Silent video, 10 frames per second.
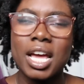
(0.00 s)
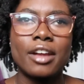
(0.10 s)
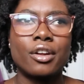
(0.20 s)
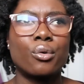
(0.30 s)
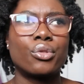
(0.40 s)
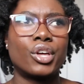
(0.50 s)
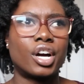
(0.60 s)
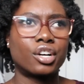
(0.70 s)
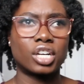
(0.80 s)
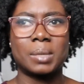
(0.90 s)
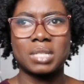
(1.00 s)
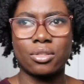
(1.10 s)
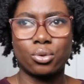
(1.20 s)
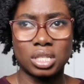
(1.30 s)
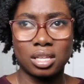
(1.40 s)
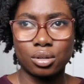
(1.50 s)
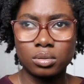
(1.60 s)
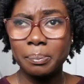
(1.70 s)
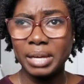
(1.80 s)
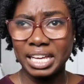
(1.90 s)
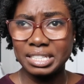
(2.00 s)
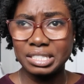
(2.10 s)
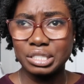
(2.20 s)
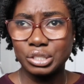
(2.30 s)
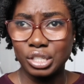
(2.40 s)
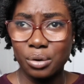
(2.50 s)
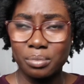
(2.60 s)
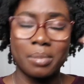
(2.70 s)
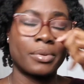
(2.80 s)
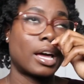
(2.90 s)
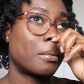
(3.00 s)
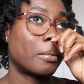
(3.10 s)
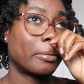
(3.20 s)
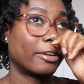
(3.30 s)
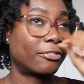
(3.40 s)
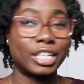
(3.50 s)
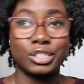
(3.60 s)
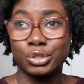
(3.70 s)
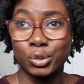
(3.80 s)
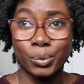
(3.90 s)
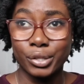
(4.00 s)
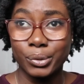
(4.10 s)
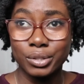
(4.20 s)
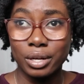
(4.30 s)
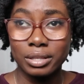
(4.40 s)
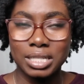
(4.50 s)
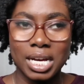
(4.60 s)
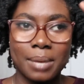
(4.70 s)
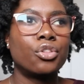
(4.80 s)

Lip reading: I know the Hunger Games had those like little pins. Do y'all remember that? I remember my friends used to wear those all the time.